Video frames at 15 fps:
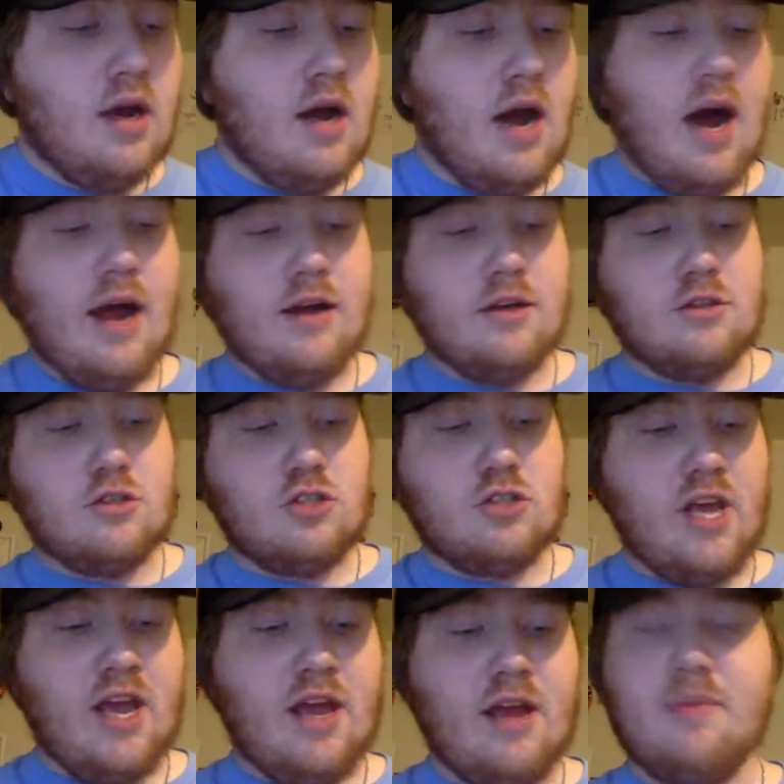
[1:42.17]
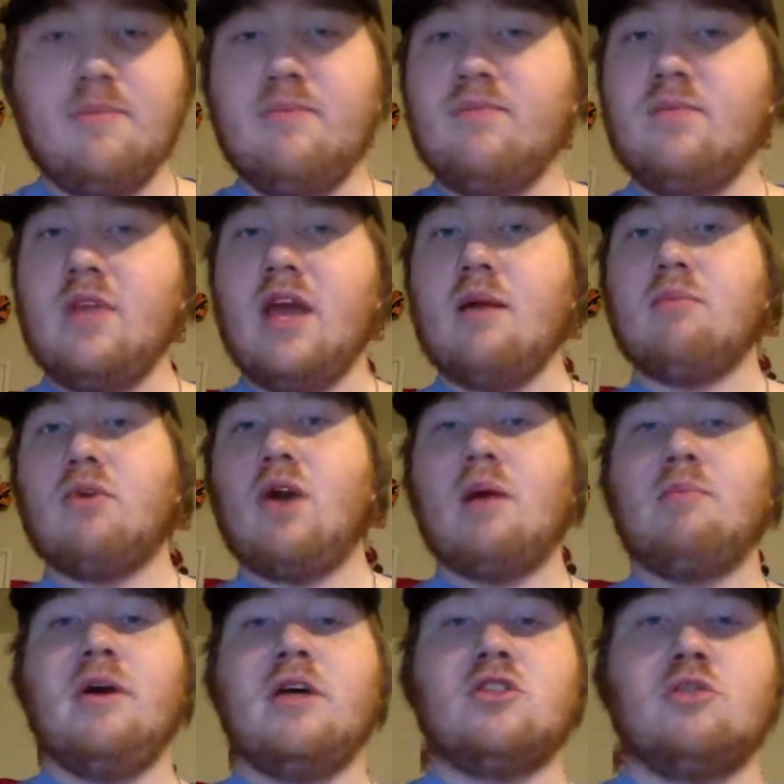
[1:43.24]
I understand. Yeah, Brock
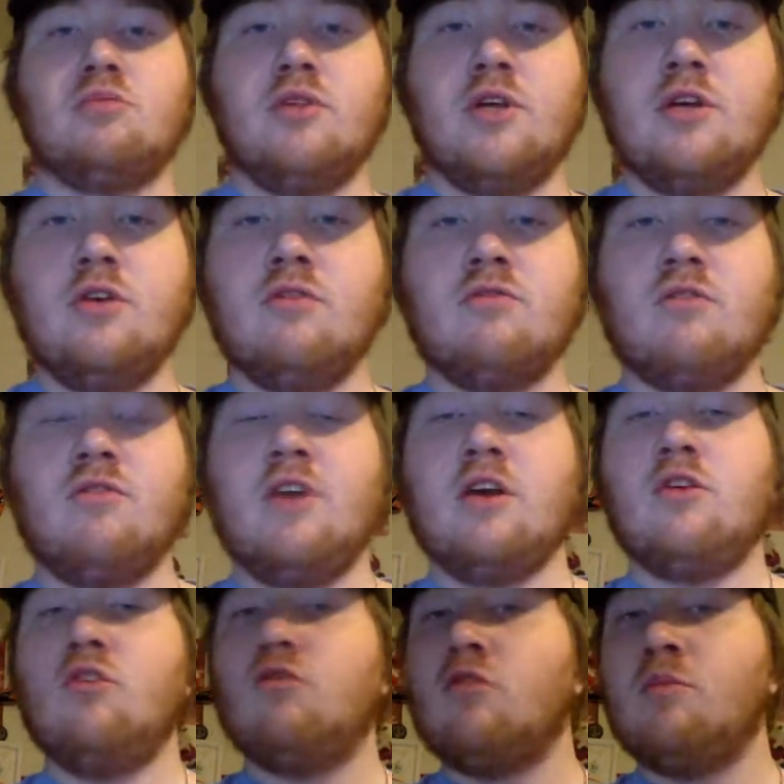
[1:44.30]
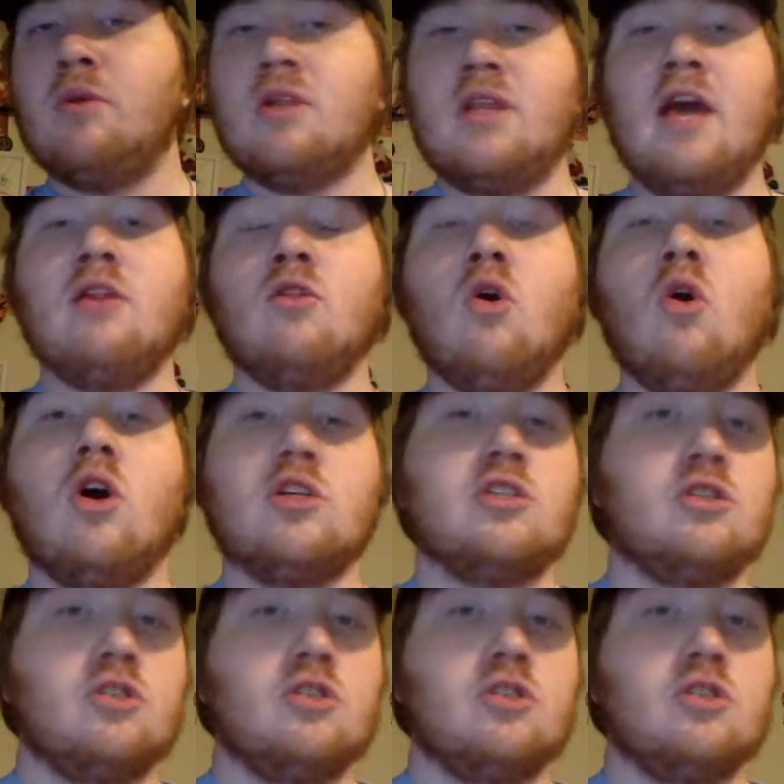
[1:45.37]
Besser played good for Vancouver, but they lost.